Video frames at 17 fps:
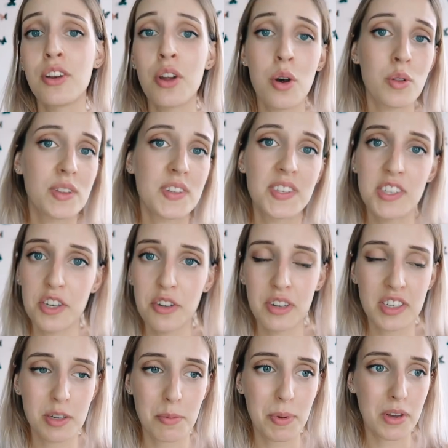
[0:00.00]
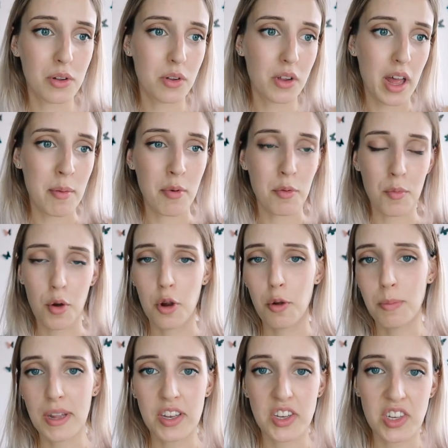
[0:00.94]
know the stereotypical
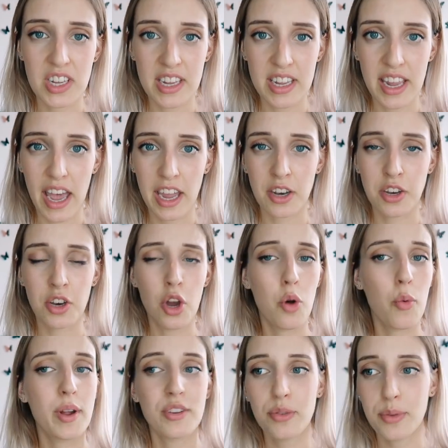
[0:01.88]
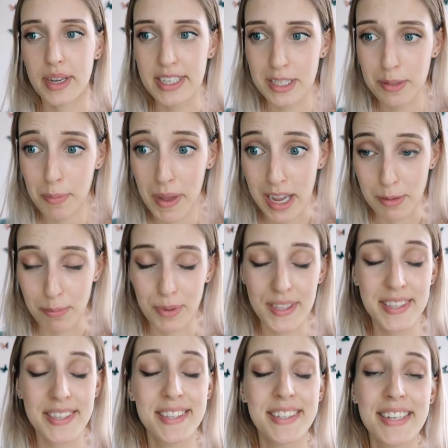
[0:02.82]
MMORPG, I know what to expect,
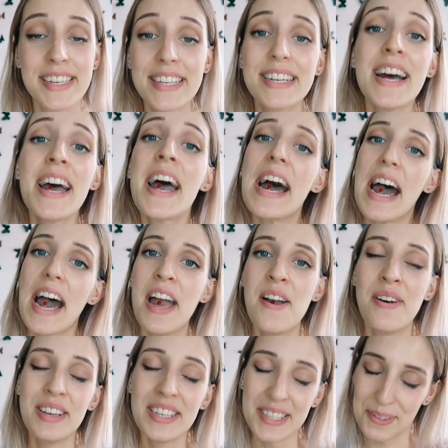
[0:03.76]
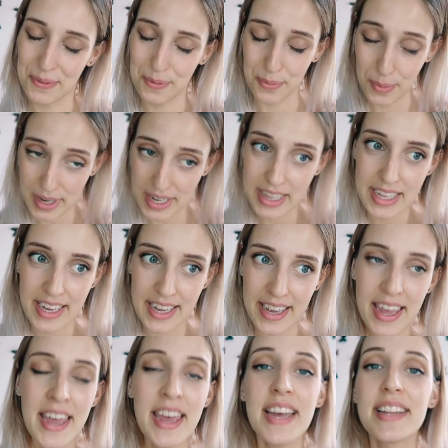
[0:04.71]
but still, I was
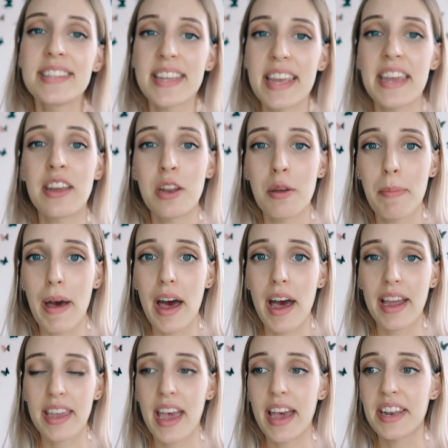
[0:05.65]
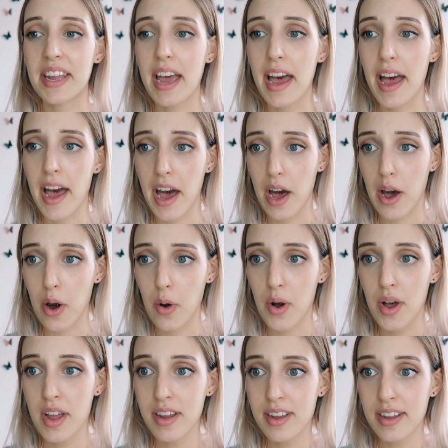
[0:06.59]
really taken aback at
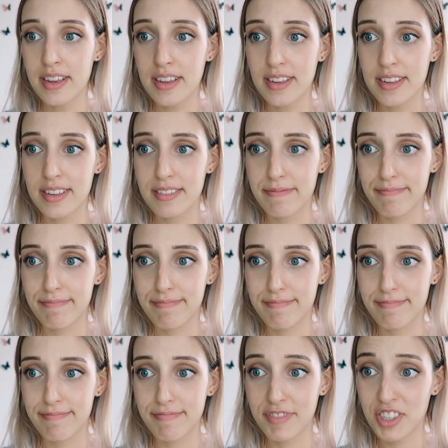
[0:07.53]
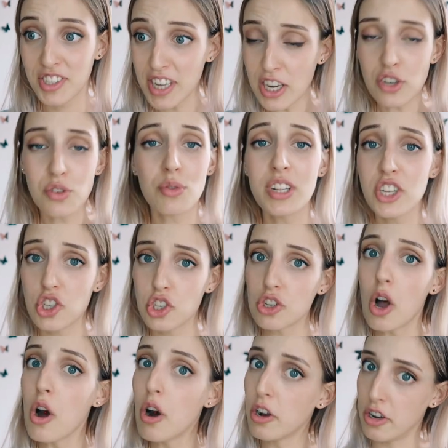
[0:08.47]
how sexually
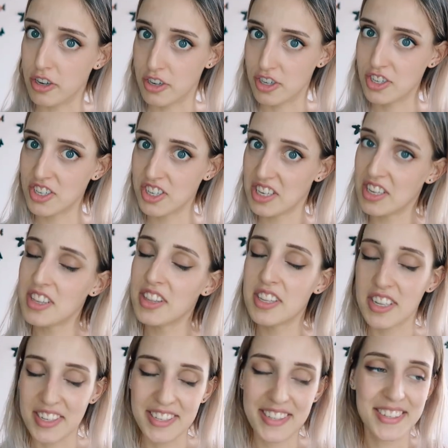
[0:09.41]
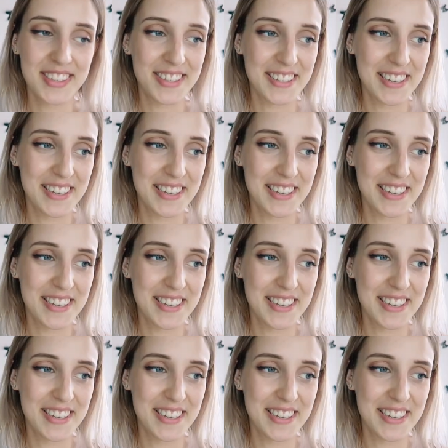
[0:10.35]
charged this